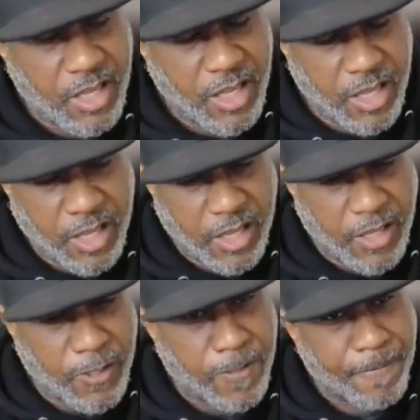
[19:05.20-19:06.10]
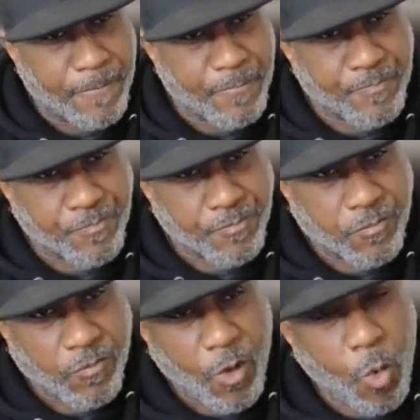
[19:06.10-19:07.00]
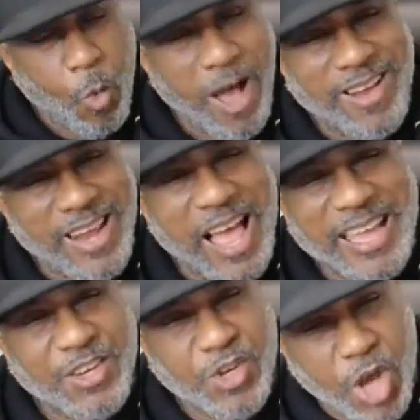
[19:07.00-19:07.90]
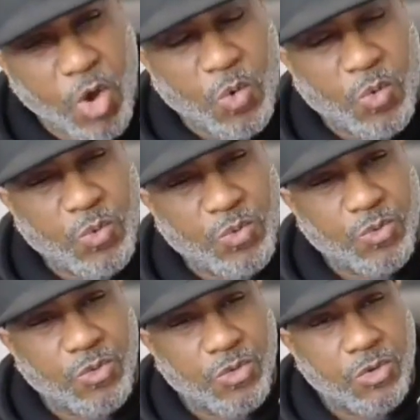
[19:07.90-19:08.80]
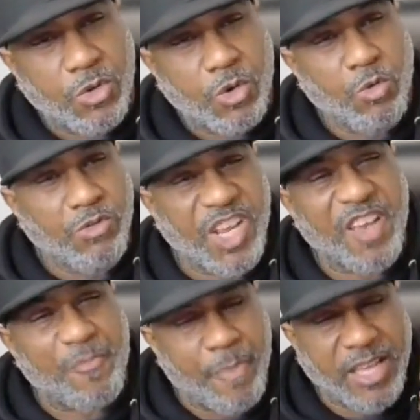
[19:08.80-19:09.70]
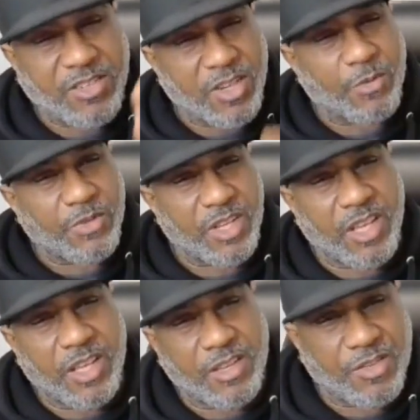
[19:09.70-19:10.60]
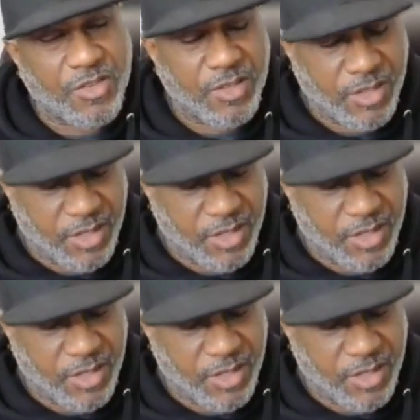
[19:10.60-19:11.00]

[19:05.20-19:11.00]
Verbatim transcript: is while I know who Jeff Bezos is,